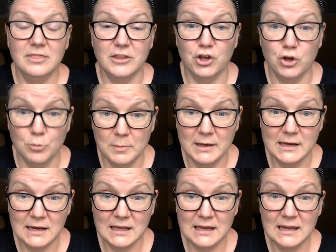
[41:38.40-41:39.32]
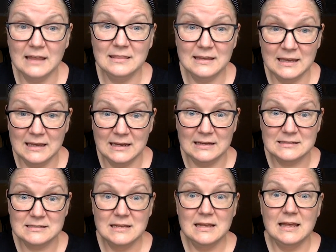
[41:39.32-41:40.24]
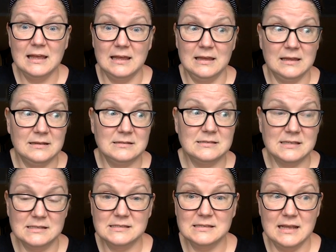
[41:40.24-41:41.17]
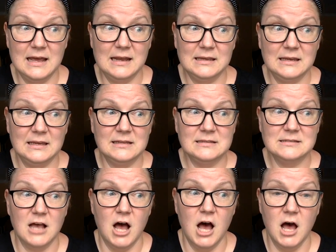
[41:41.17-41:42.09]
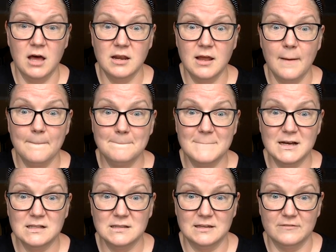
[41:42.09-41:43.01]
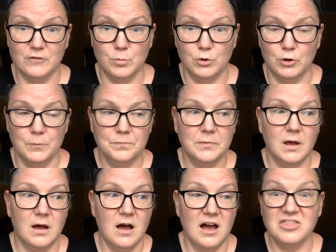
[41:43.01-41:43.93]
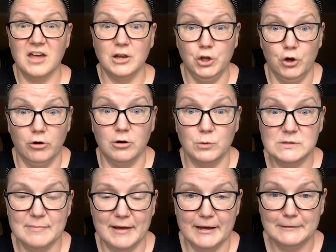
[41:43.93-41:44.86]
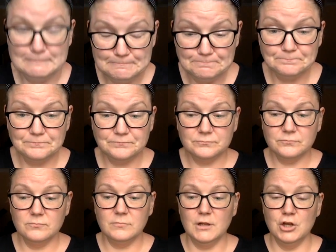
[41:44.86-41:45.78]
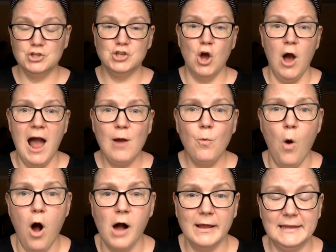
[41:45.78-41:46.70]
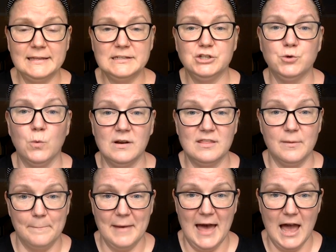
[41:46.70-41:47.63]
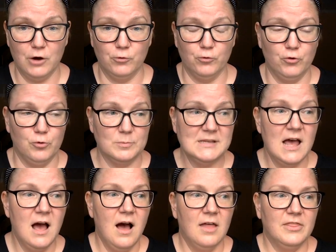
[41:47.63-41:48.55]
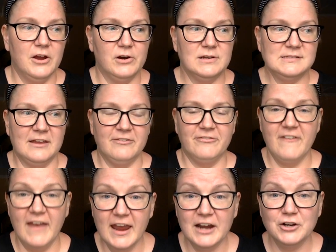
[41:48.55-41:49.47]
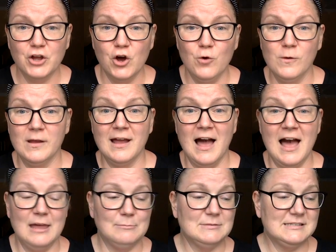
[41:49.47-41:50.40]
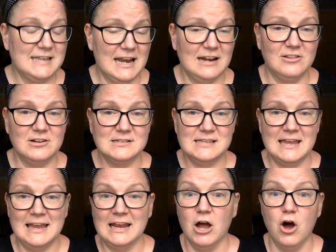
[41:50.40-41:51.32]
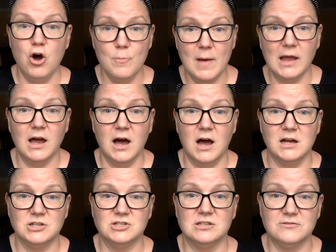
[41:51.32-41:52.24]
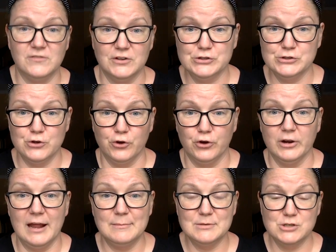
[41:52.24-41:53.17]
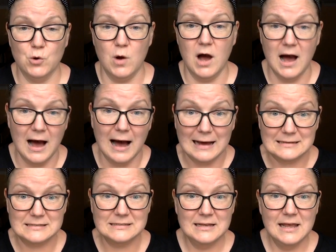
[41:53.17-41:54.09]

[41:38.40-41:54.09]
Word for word: the humidity and the heat in Cincinnati is unbelievable. Uh, I thought New York was bad. So I walk into one of the back rooms. There is a fan going. I am standing there saying, Oh my gosh, this feels so good. I'm so hot